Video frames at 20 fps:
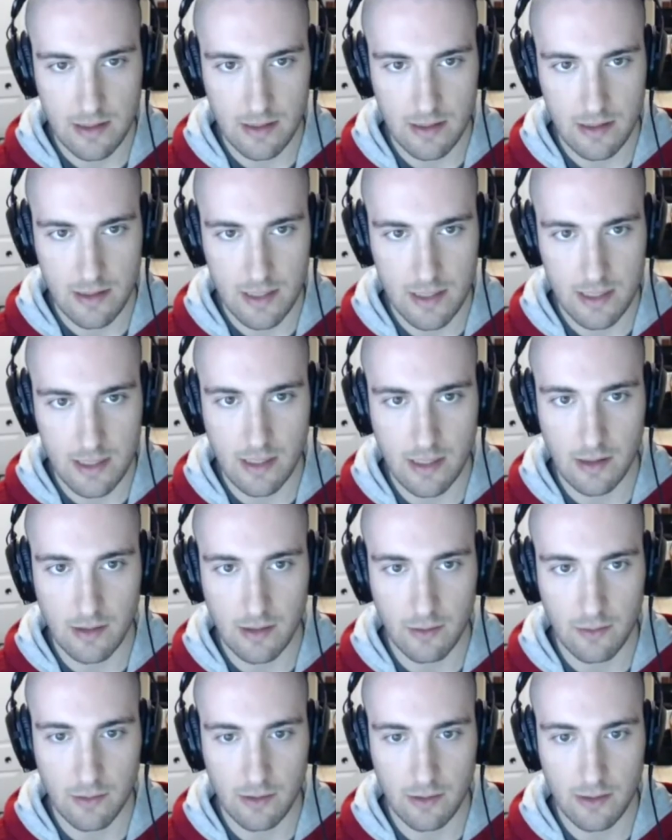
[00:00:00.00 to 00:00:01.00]

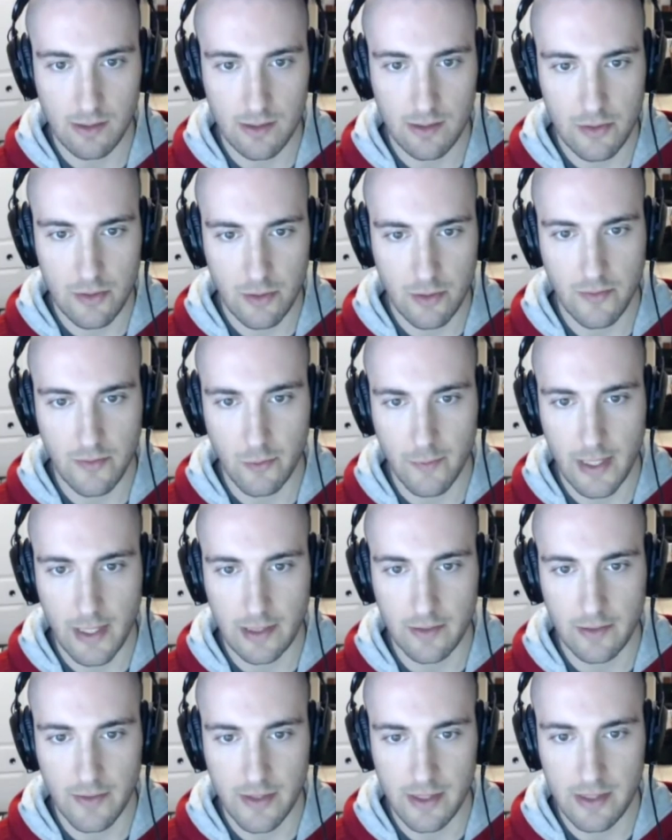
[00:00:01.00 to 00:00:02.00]
still sort of a
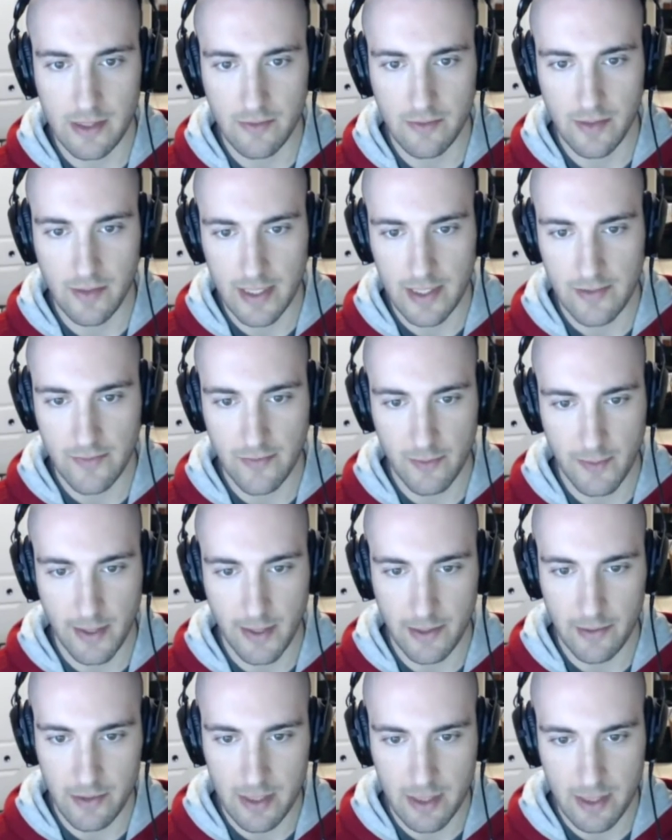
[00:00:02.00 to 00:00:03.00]
relevant device for
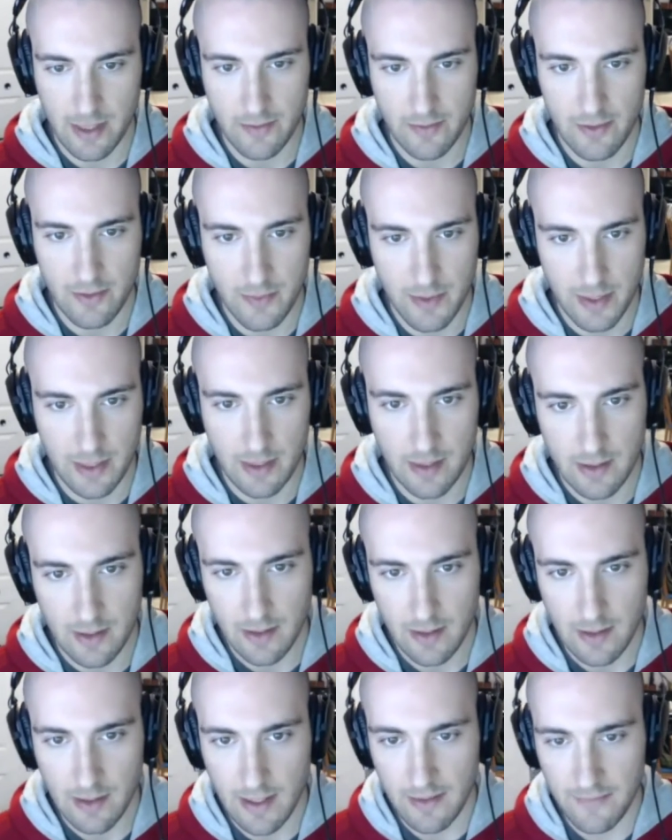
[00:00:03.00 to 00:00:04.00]
Microsoft, but
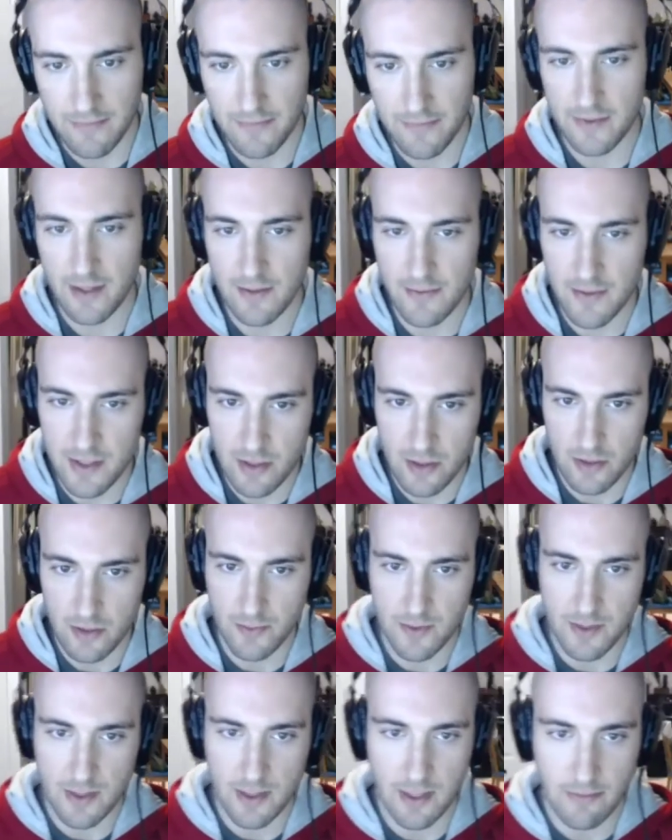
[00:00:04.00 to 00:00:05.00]
they've
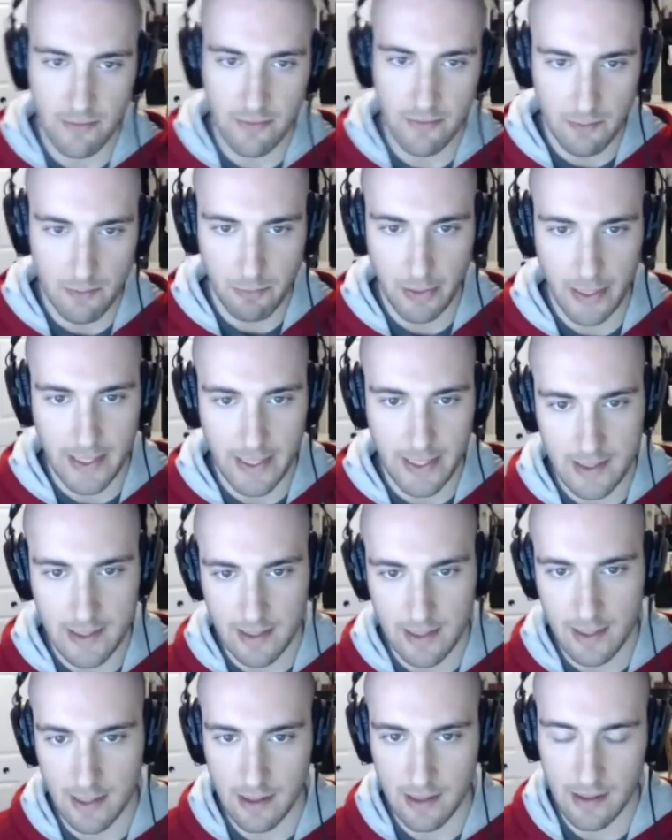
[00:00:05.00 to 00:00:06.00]
supplanted
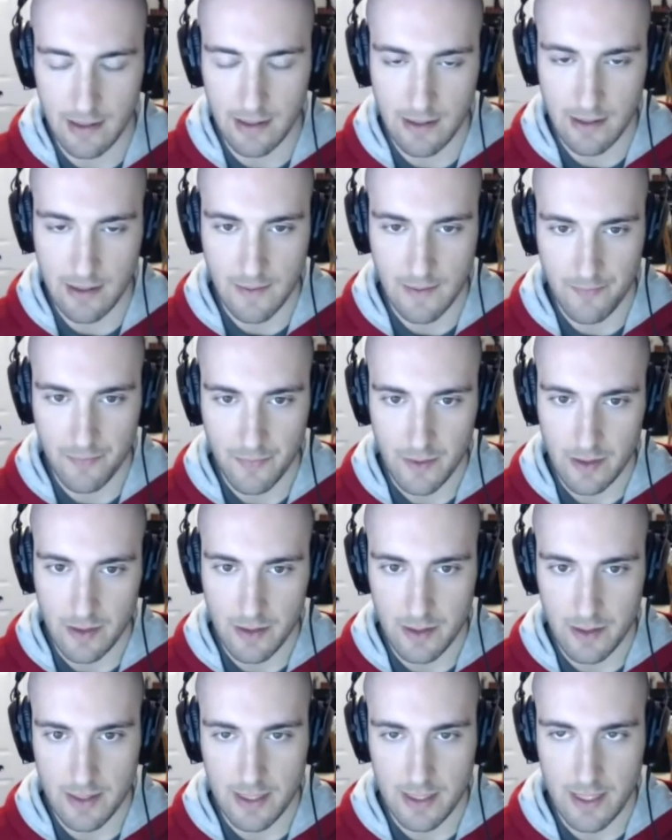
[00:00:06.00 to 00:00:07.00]
the
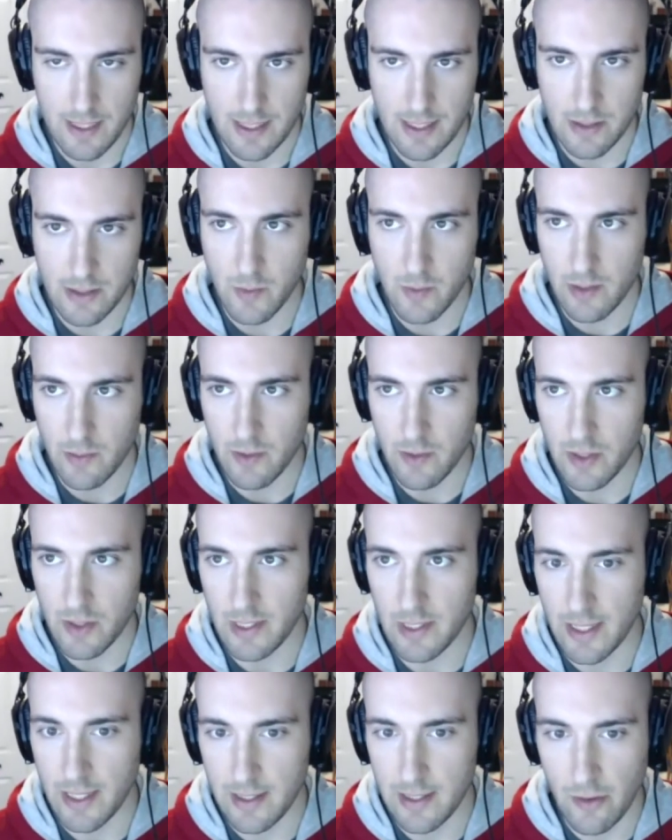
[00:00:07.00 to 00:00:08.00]
1020 with the
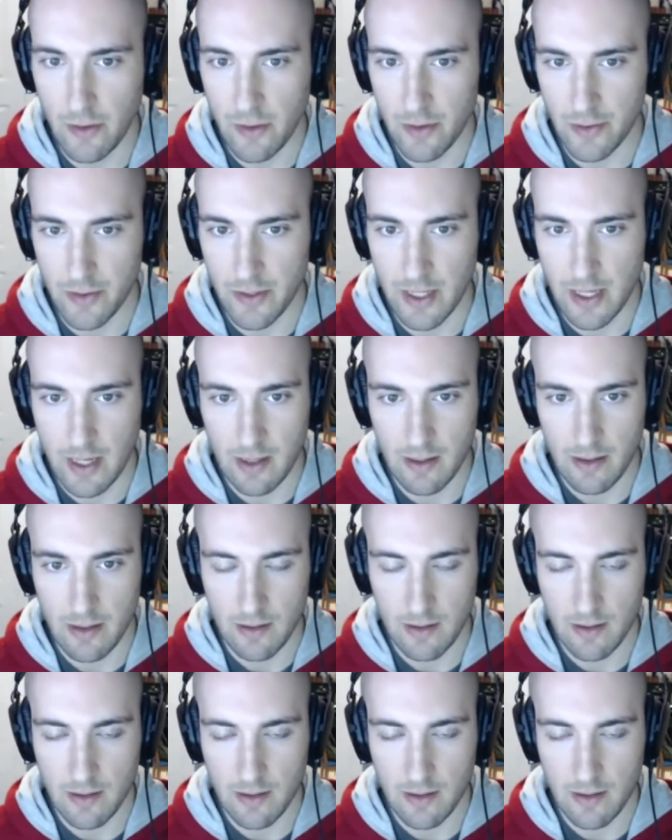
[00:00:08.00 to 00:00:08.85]
930